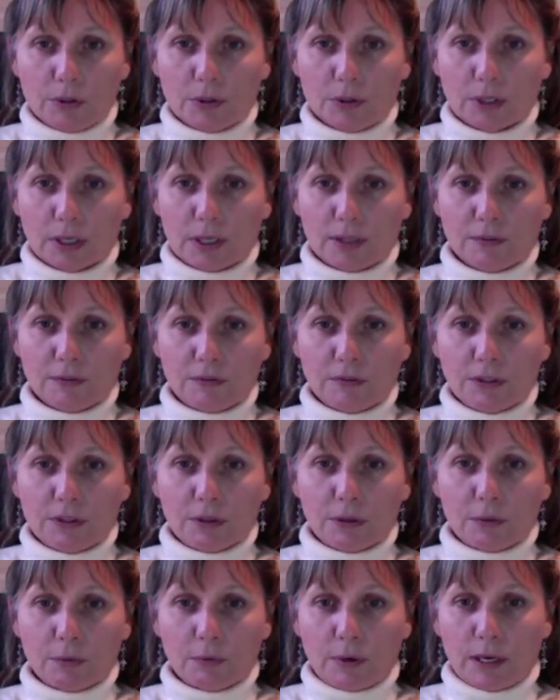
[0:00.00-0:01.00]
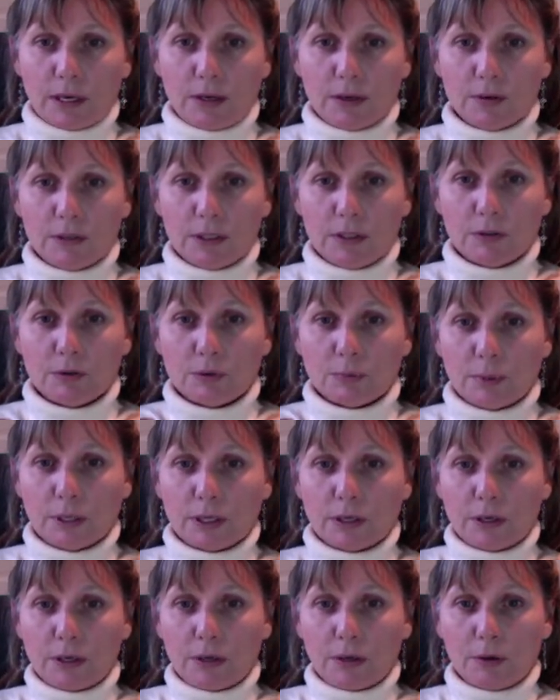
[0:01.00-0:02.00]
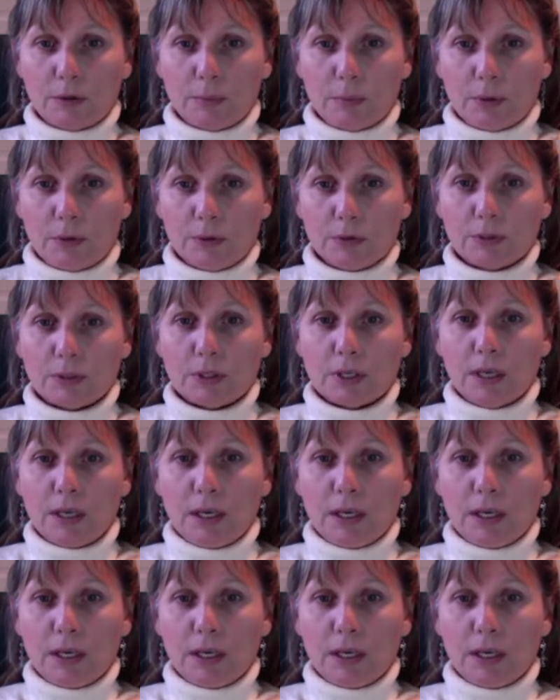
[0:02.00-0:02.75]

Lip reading: You kind of feel around. Here's my collarbones.